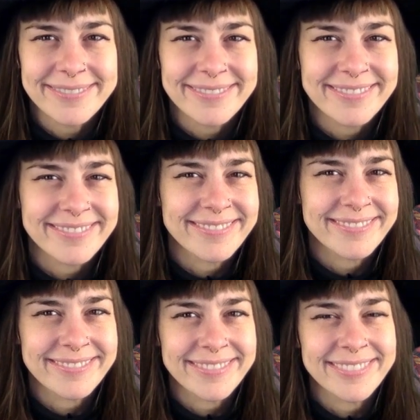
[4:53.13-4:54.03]

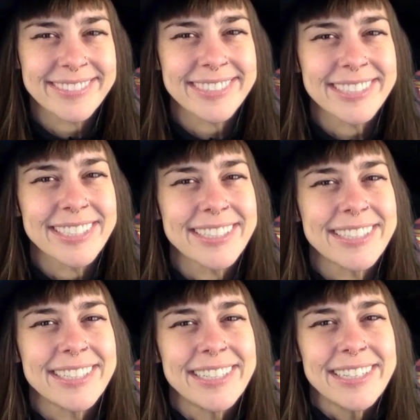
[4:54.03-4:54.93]

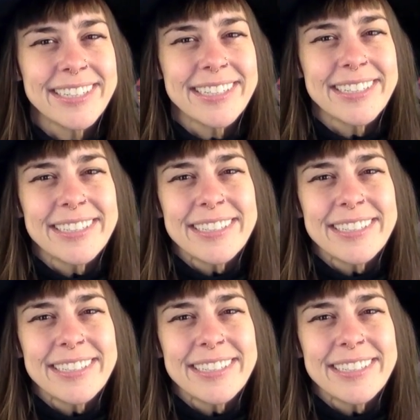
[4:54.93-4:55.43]
[no speech]